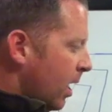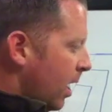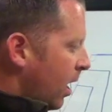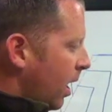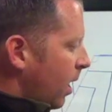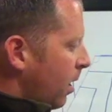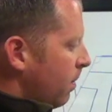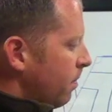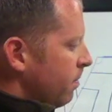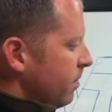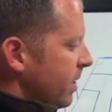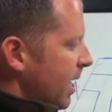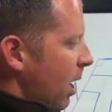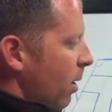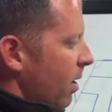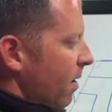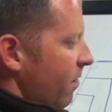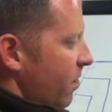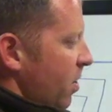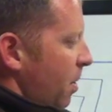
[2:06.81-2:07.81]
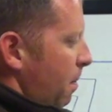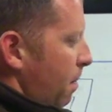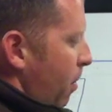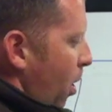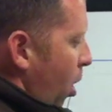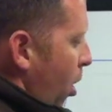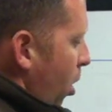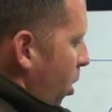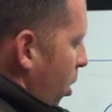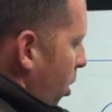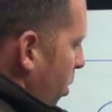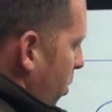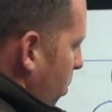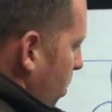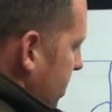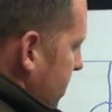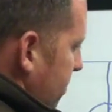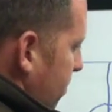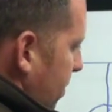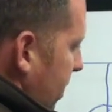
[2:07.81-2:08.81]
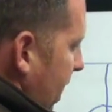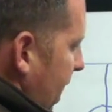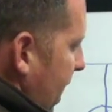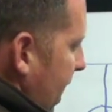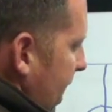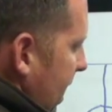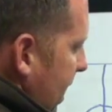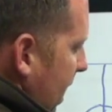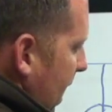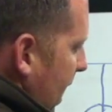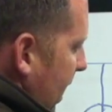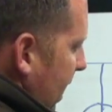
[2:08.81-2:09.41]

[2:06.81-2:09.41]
Now, if the ball was played